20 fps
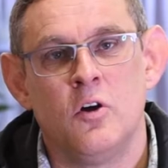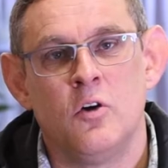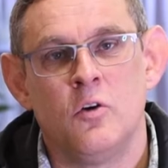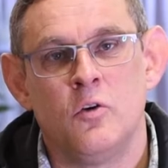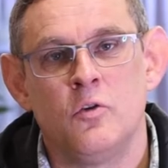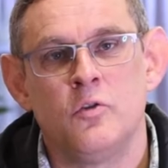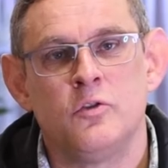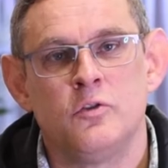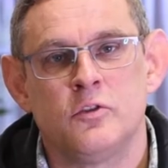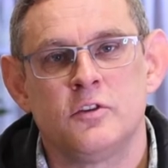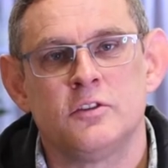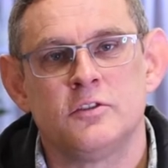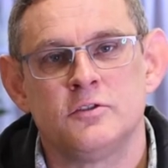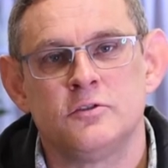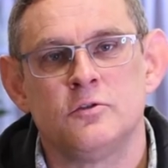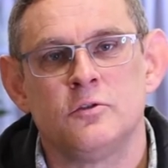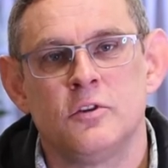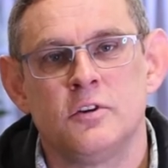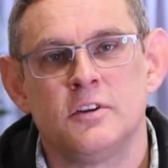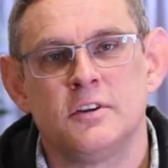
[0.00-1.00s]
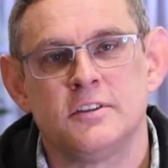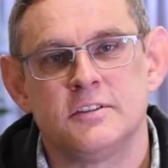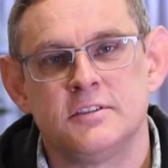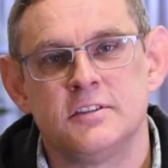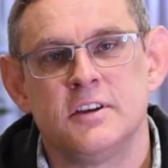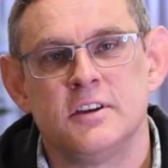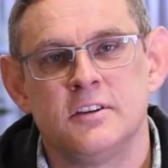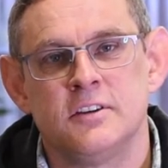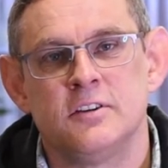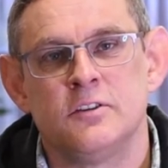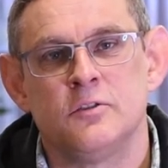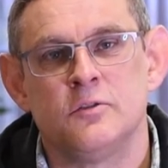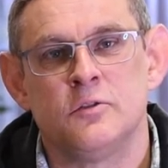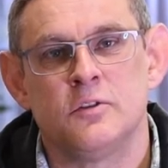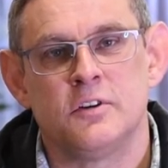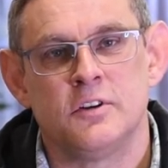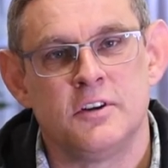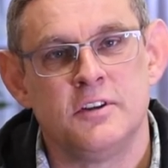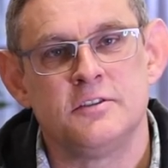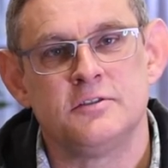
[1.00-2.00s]
Or you can join a center
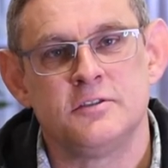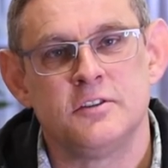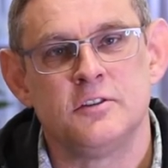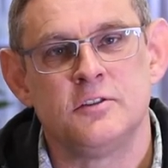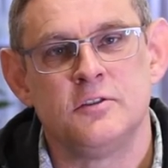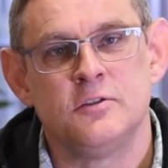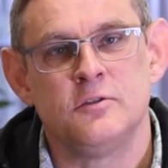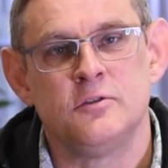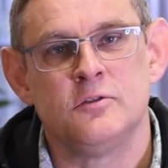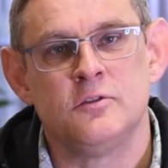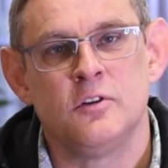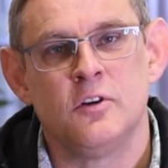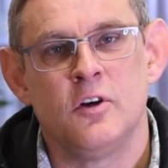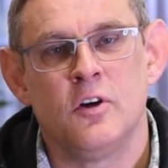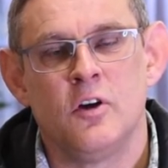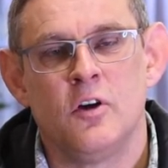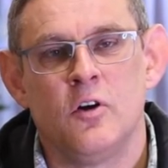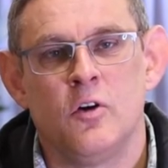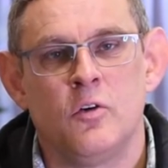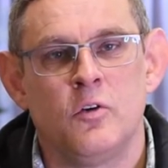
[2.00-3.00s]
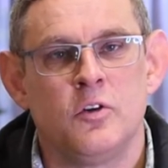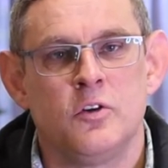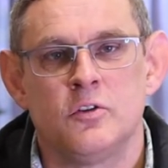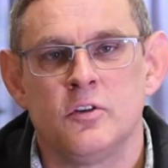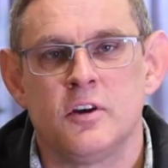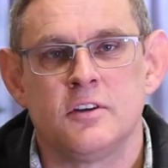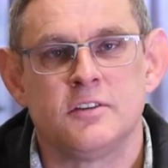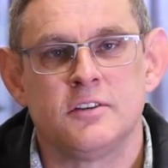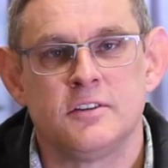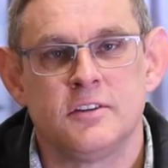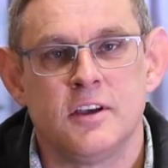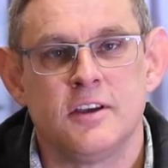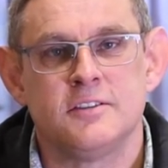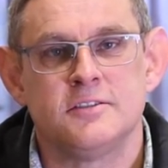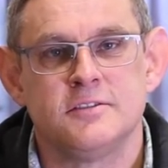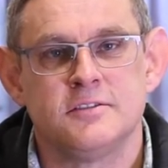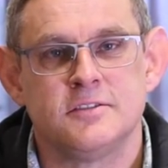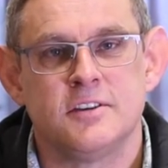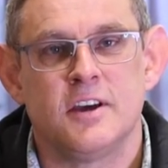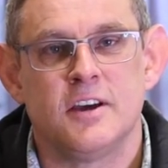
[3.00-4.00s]
or an institute or United
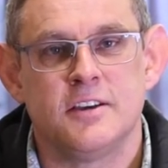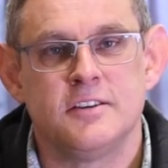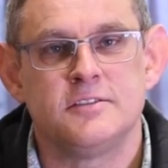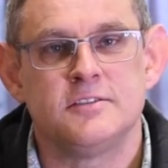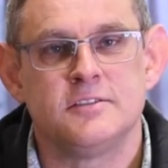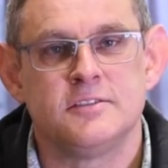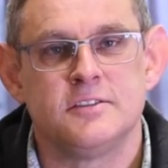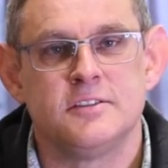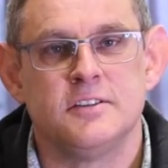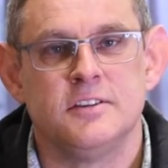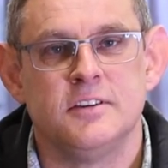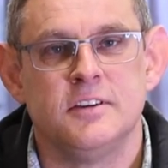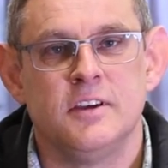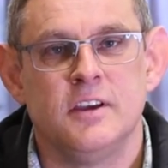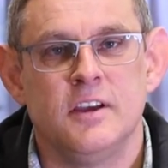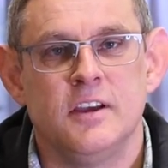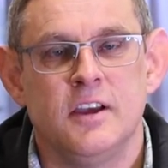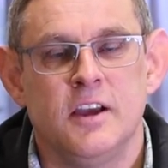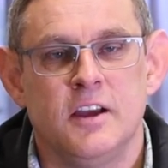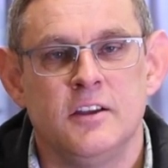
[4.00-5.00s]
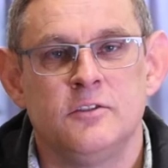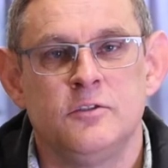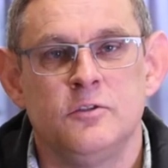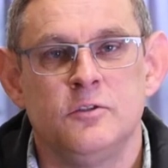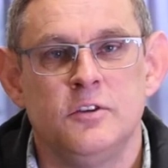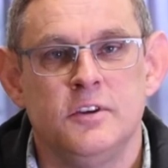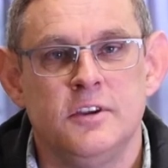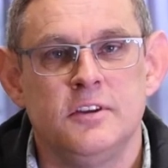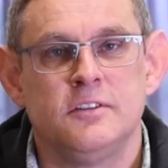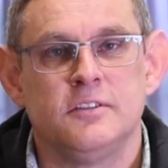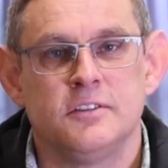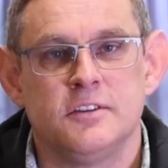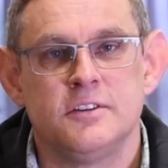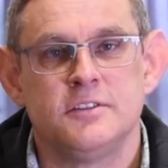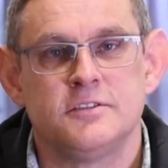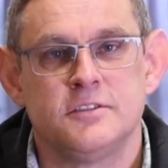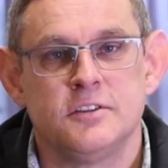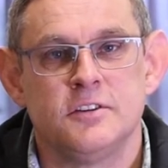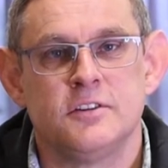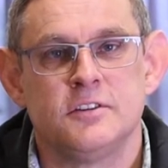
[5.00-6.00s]
Nations agency and do legal
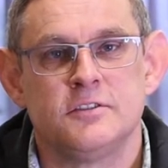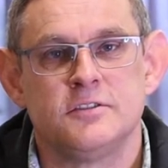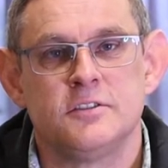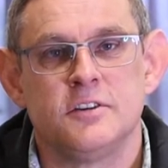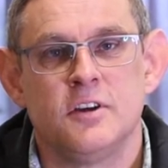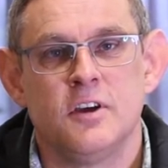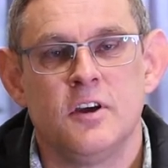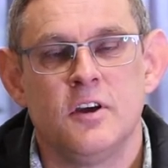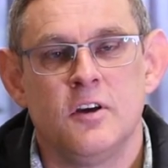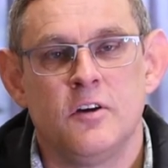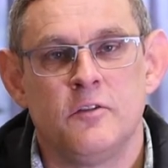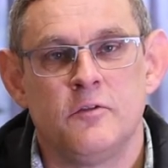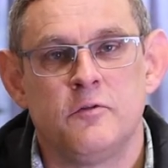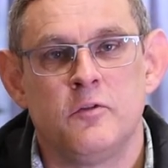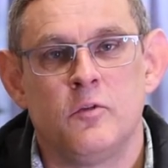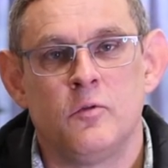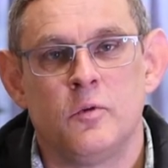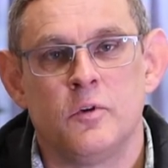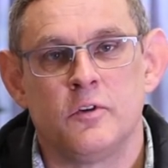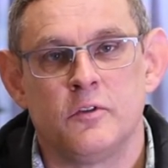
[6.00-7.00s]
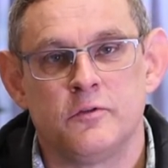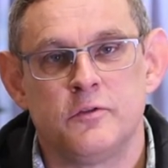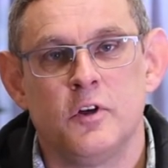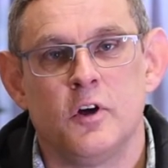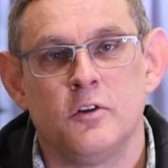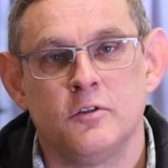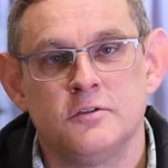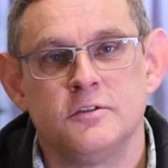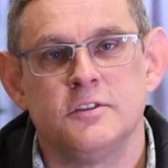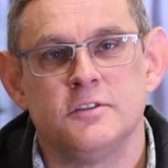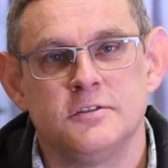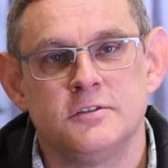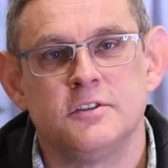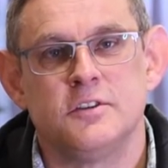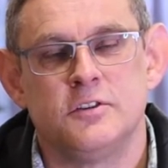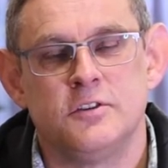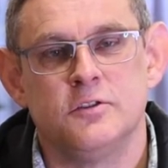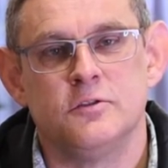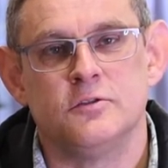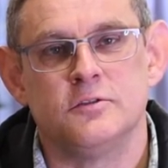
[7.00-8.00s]
research for one of those
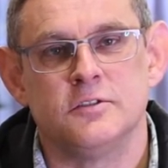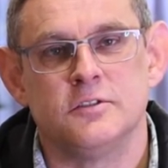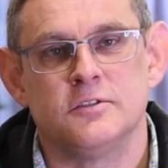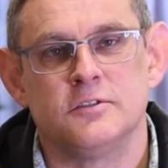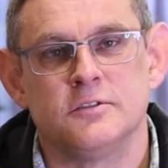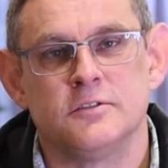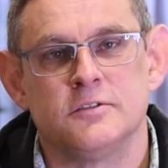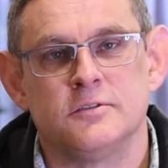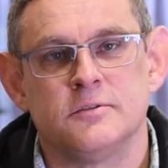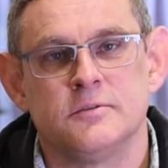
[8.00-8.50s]
institutions.